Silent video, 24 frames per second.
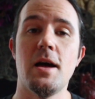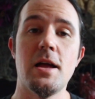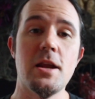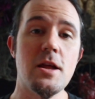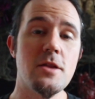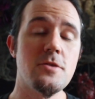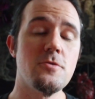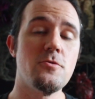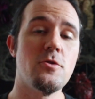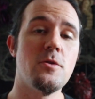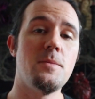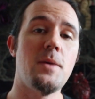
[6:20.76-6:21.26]

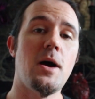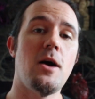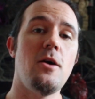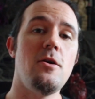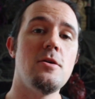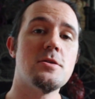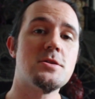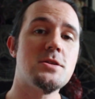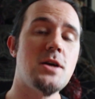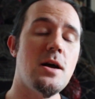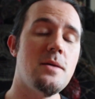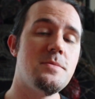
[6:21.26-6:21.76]
Another one of my
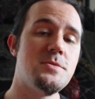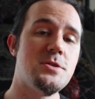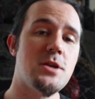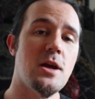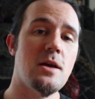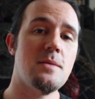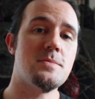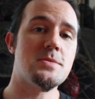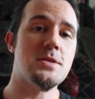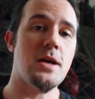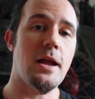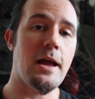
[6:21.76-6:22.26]
all-time
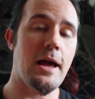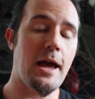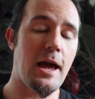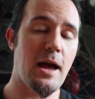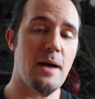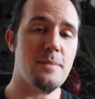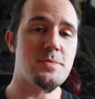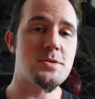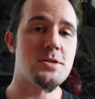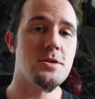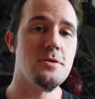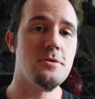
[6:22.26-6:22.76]
jams that I
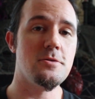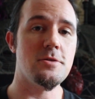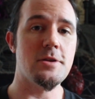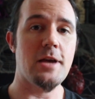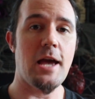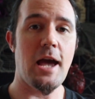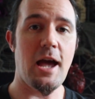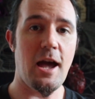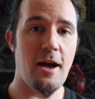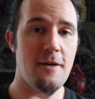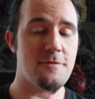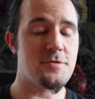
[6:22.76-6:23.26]

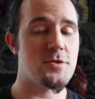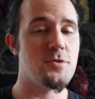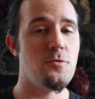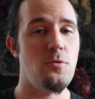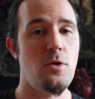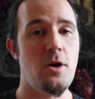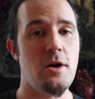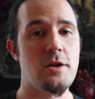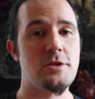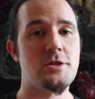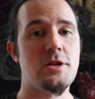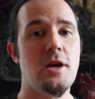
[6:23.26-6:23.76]
absolutely have to
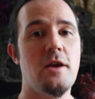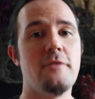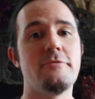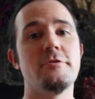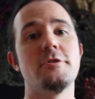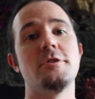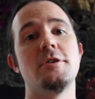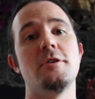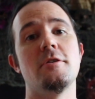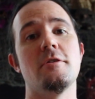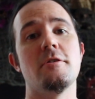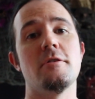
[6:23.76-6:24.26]
watch
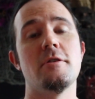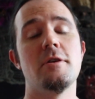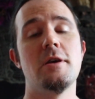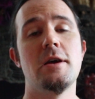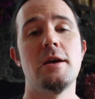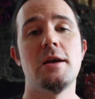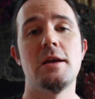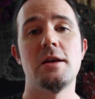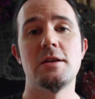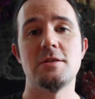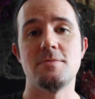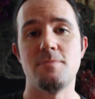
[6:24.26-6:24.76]
every year
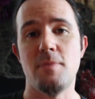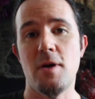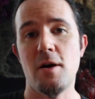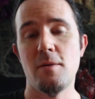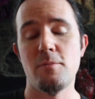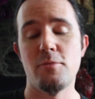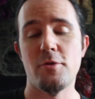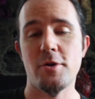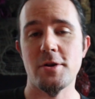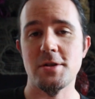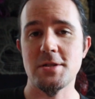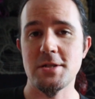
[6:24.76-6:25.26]
is
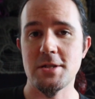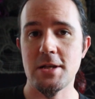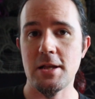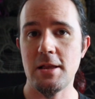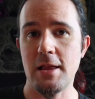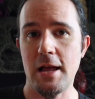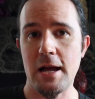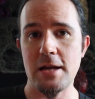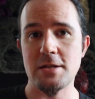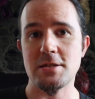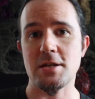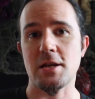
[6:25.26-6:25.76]
Mel Brooks'
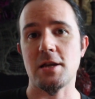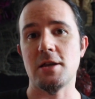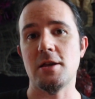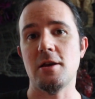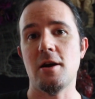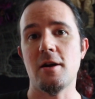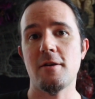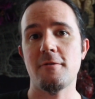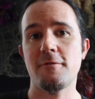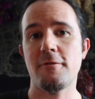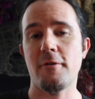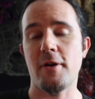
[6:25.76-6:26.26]
classic
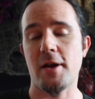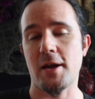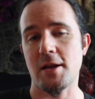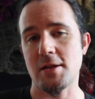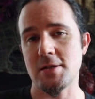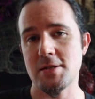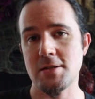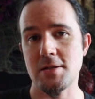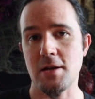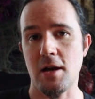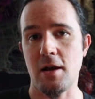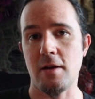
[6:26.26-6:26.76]
Young
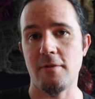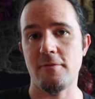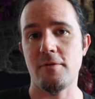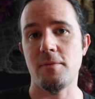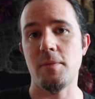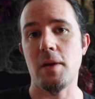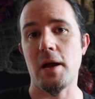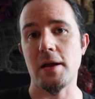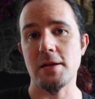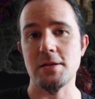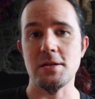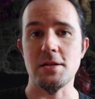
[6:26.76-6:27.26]
Frankenstein
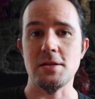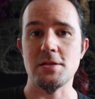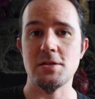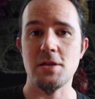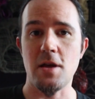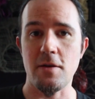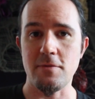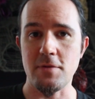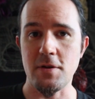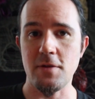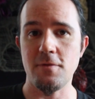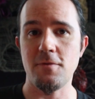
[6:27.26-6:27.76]
from
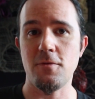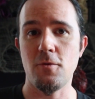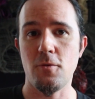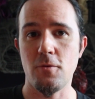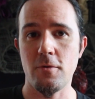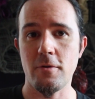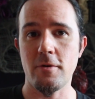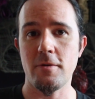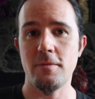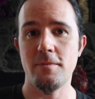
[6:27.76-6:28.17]
1974.